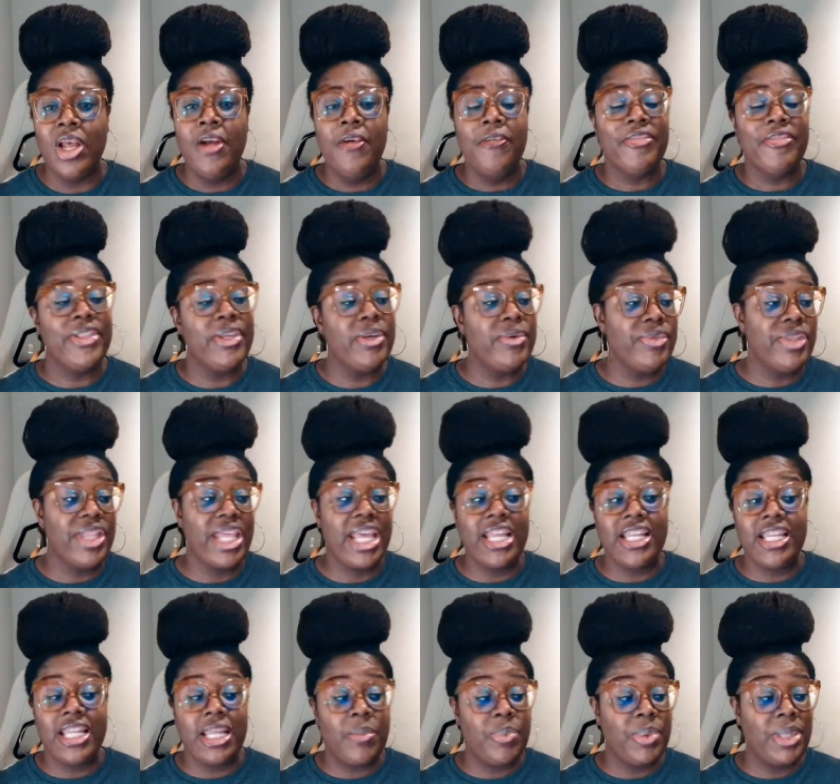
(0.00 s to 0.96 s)
through that,
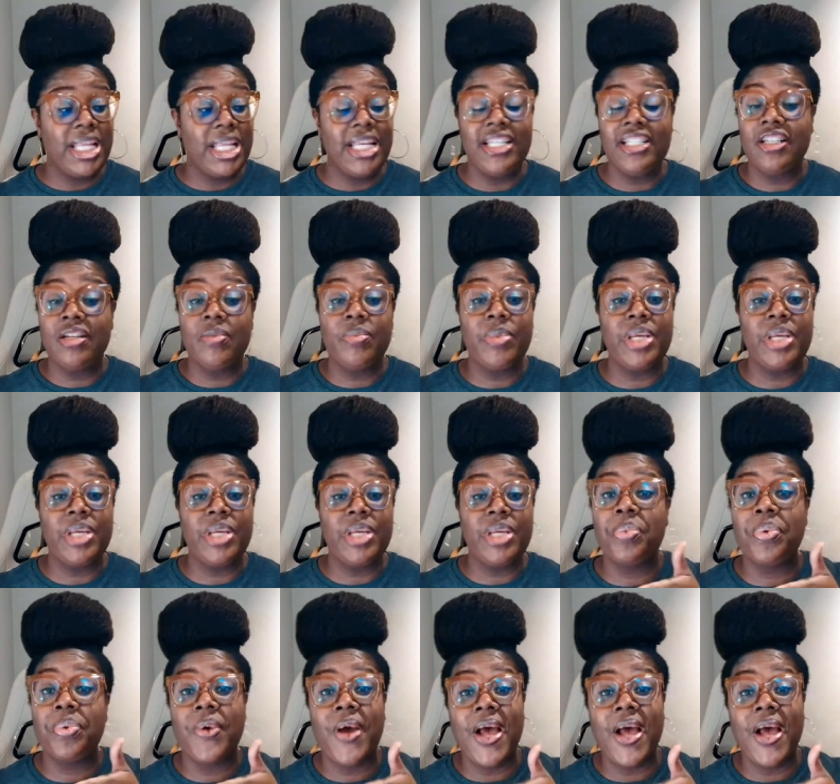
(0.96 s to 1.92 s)
that place of being
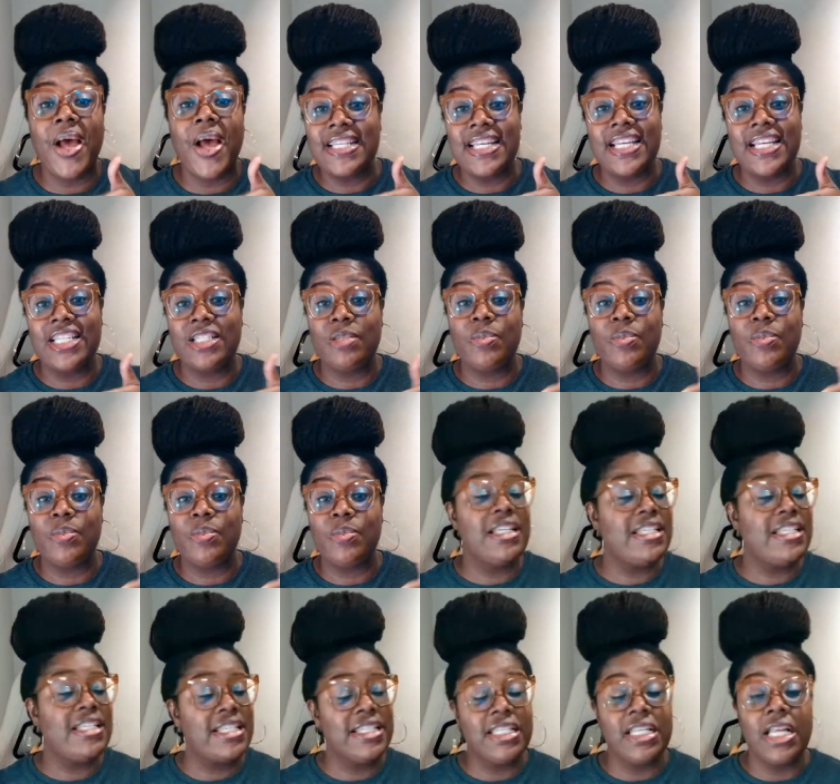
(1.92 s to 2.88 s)
processed because
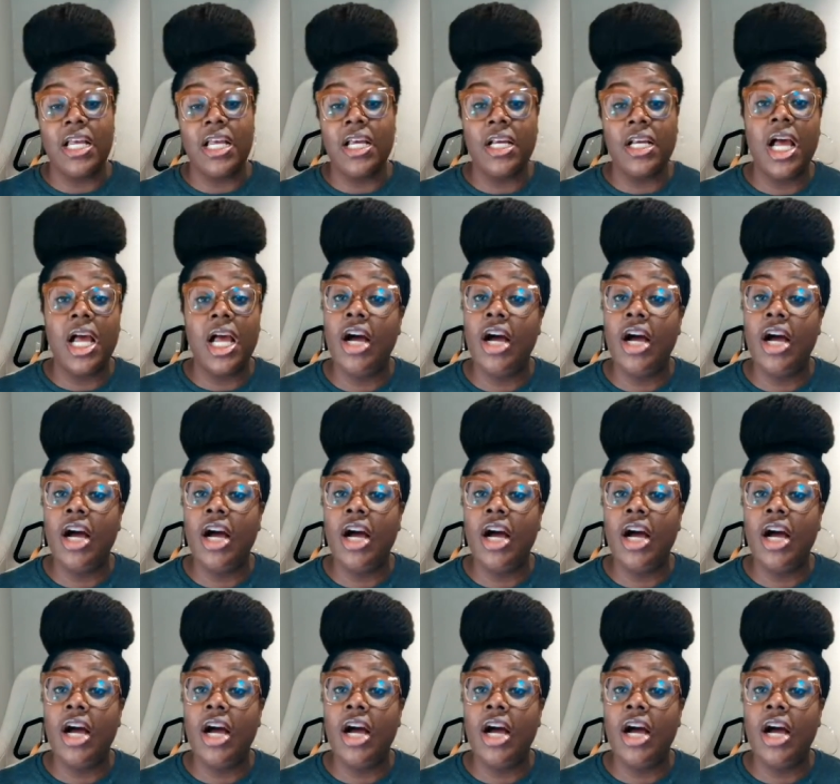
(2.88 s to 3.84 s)
it's
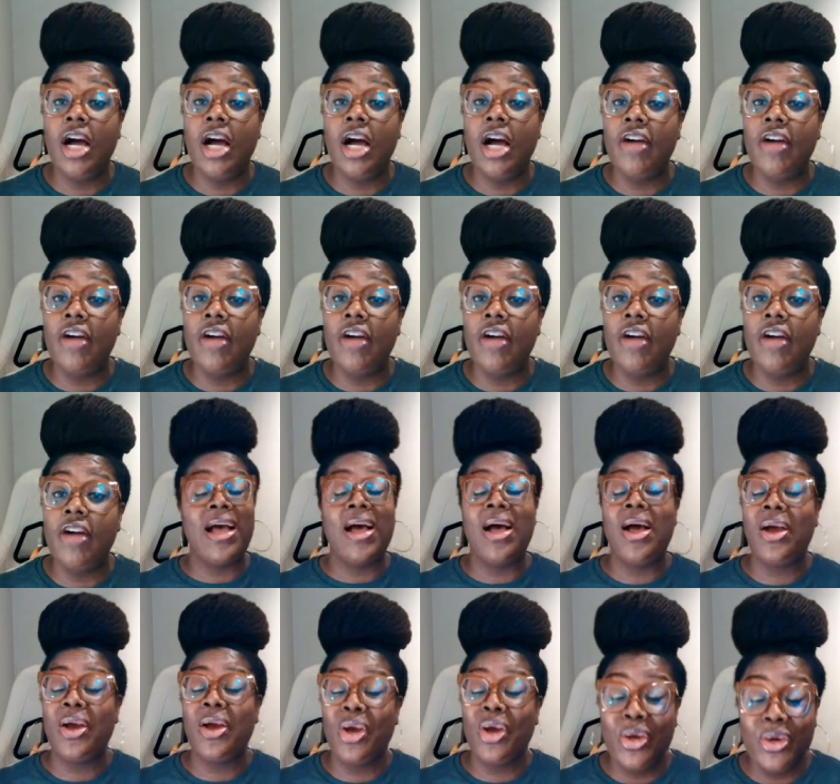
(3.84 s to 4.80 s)
uncomfortable. It
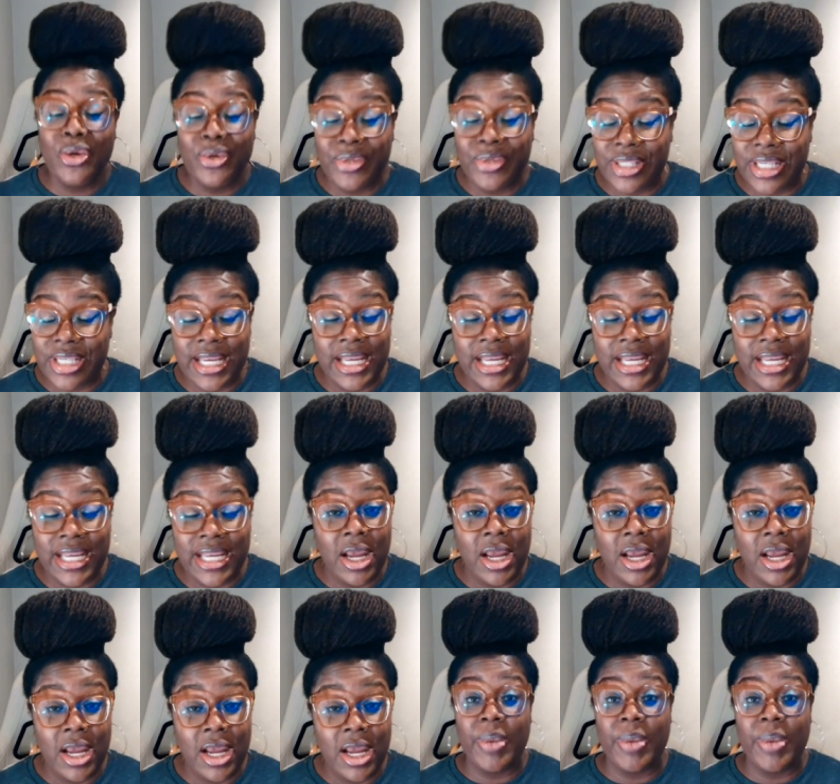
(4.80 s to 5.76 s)
hurts. It
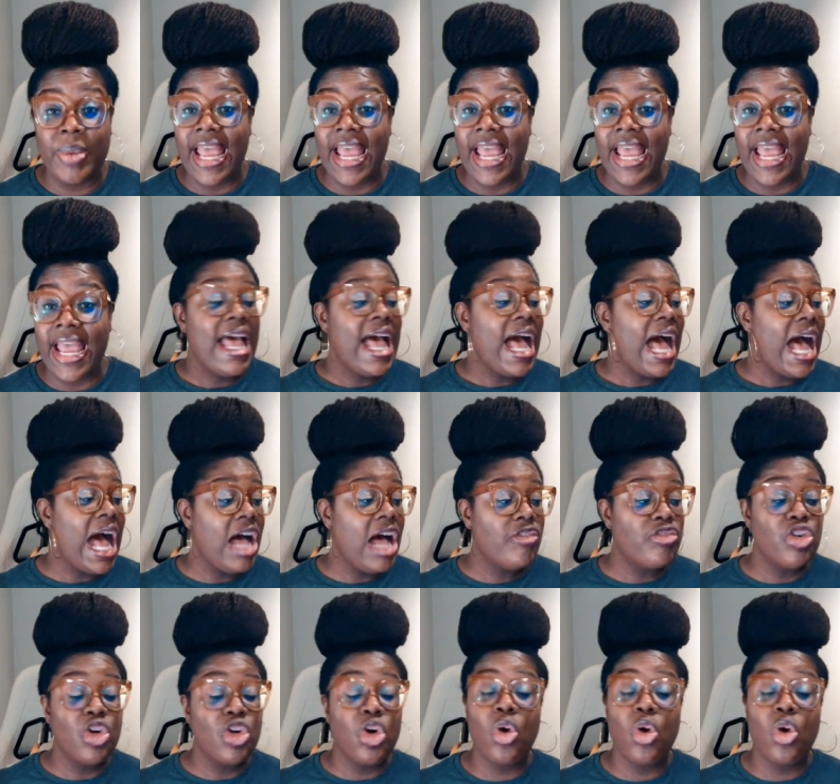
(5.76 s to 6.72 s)
hurts bad.
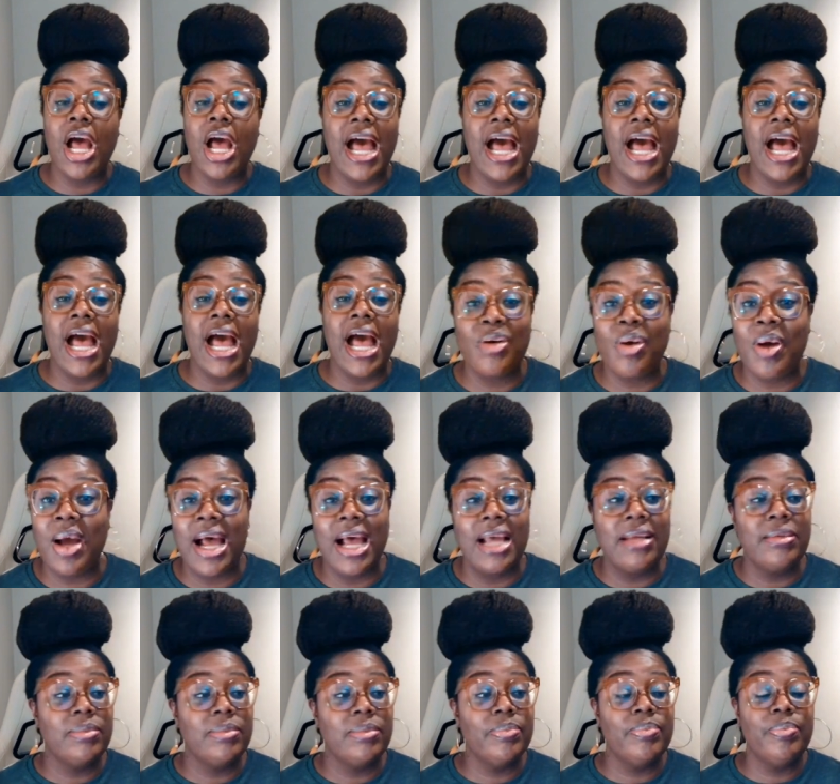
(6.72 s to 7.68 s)
I've cried, I
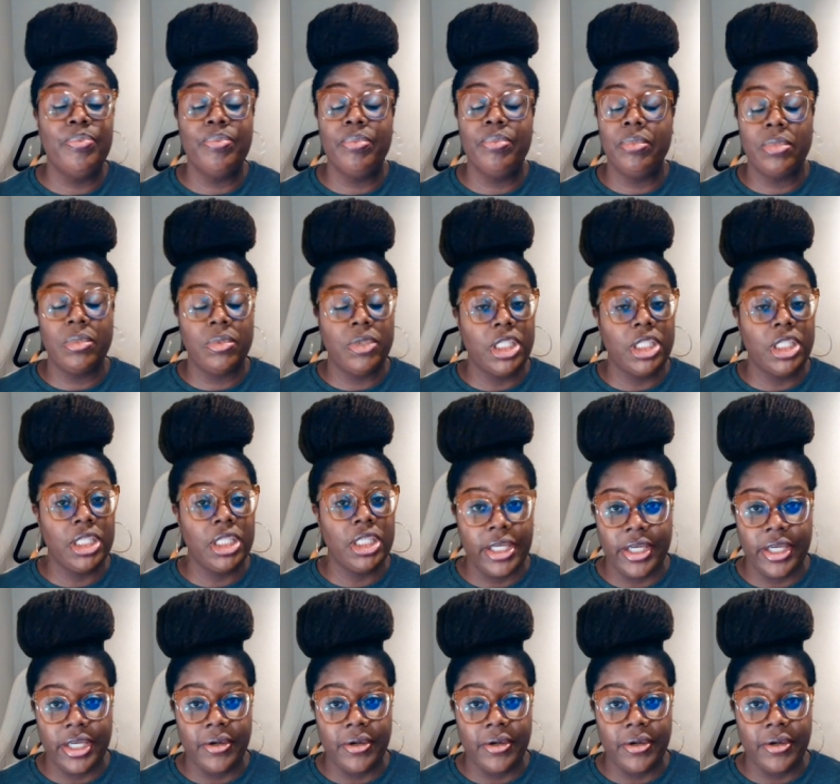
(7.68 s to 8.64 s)
cried.
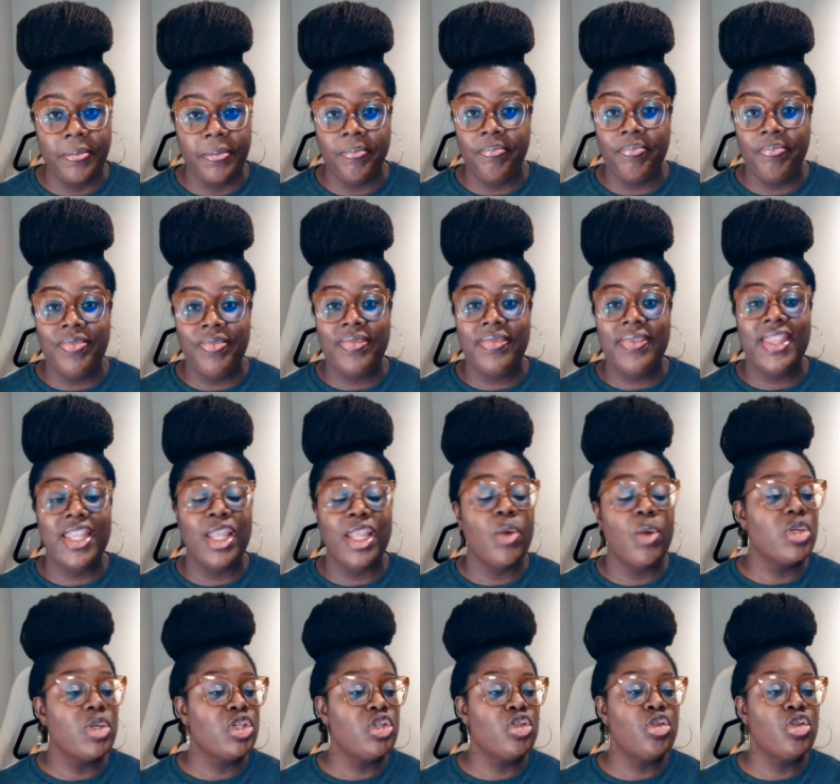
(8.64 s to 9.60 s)
Look at here.
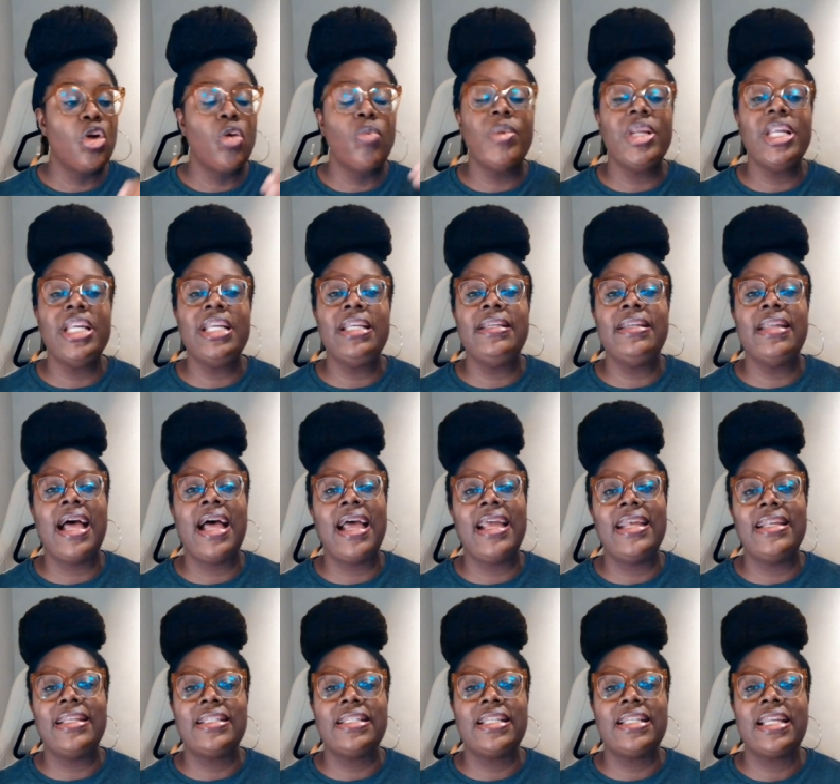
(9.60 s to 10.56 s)
There were so many
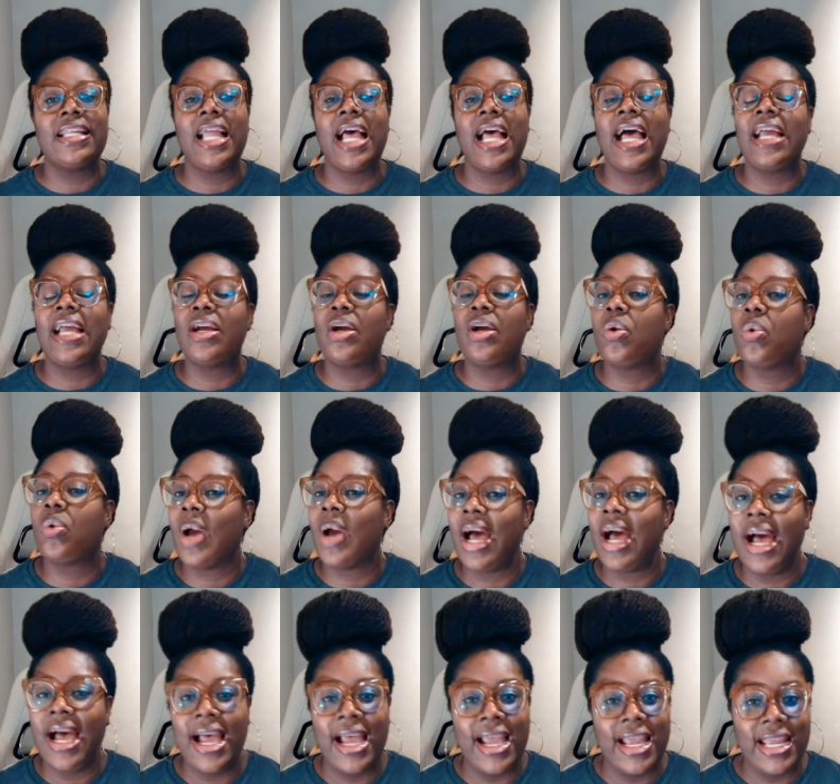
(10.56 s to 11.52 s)
nights that I
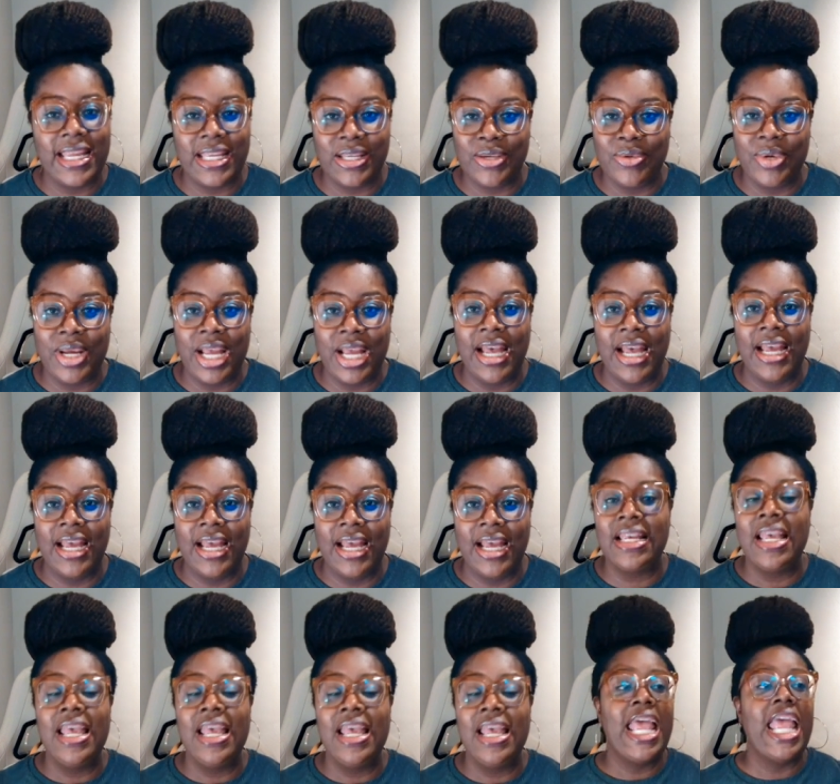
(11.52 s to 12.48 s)
cried, you guys.
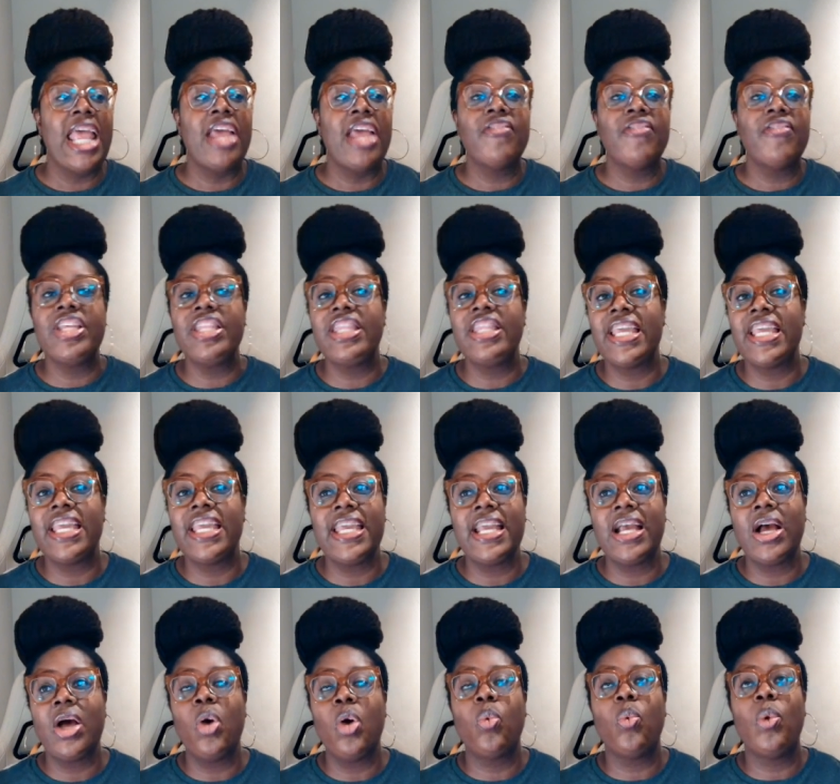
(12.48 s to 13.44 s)
Everything
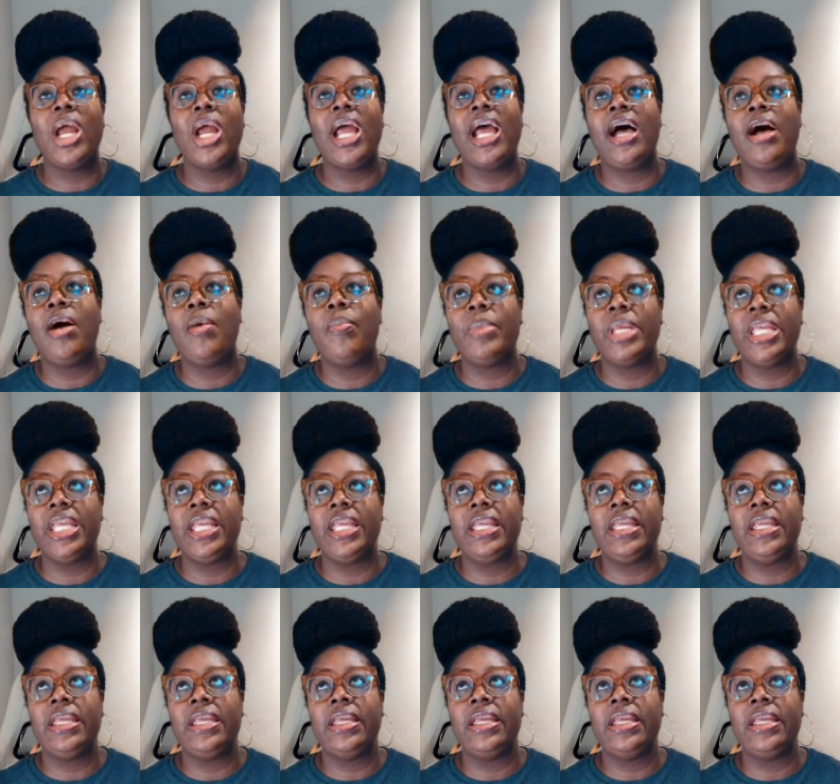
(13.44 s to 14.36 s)
around me